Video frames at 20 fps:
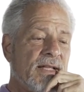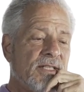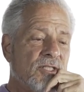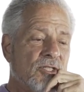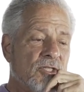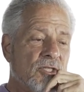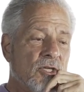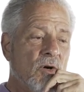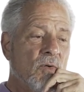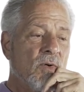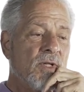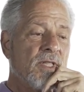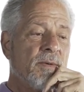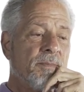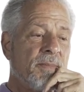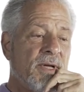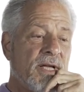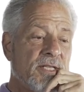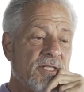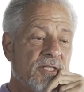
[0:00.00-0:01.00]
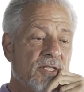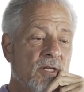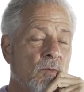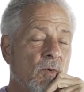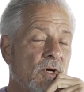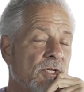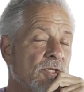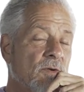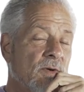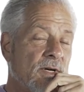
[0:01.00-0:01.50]
so it depends on
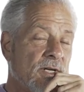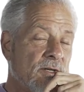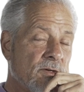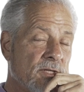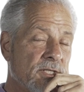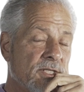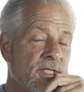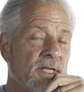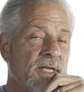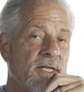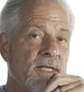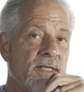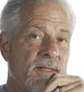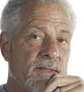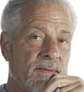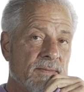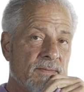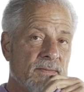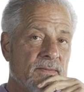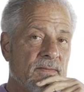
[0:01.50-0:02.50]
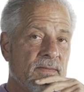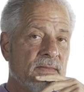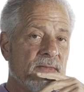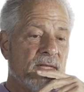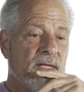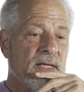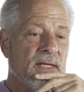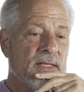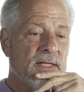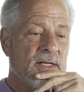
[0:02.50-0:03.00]
what you're interested in.
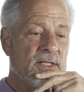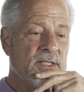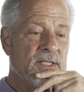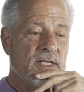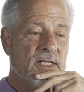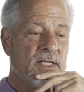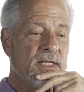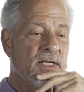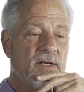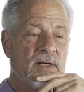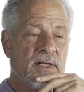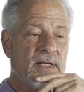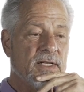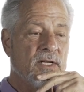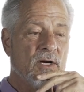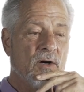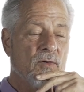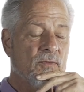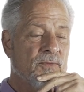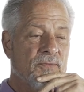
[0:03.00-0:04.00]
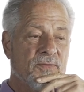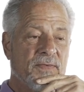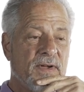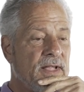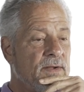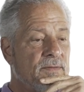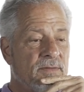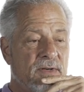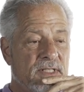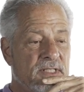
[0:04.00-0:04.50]
There's clearly no
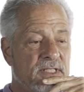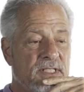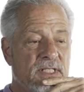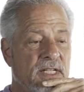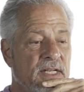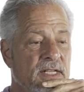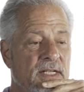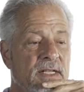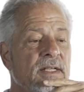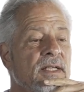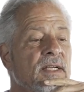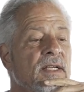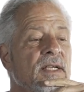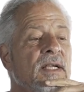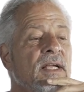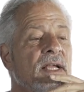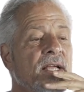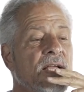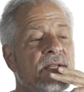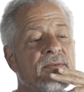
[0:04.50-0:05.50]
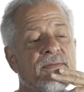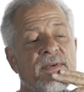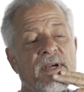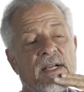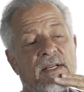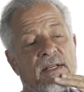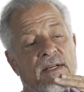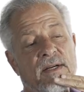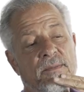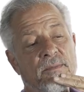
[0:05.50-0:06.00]
favorite city. In
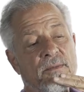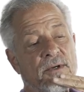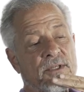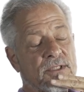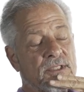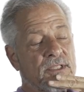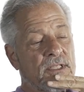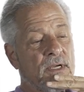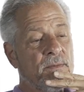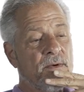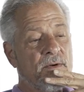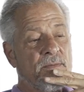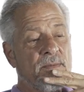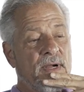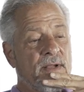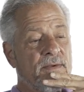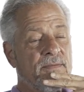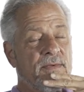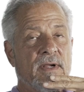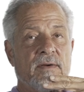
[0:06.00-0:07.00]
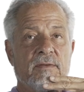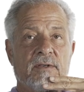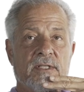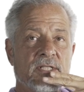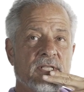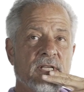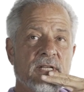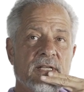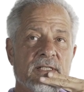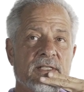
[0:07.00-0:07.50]
fact, some of my favorite
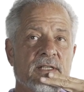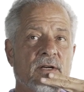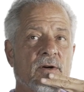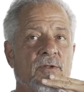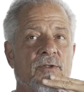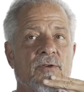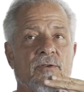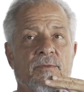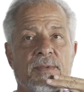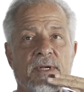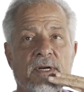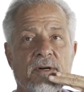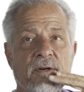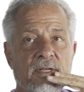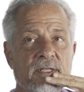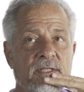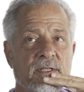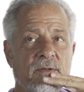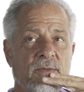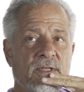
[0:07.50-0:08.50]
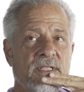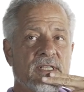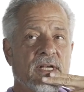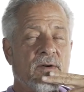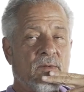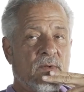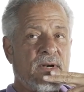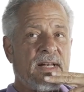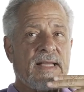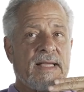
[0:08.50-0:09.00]
cities go through periods in which I
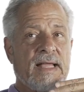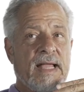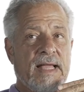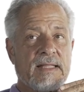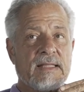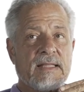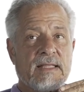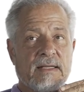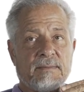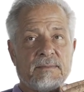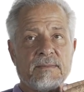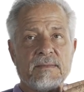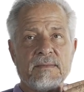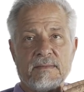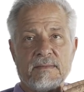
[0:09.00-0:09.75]
really hate them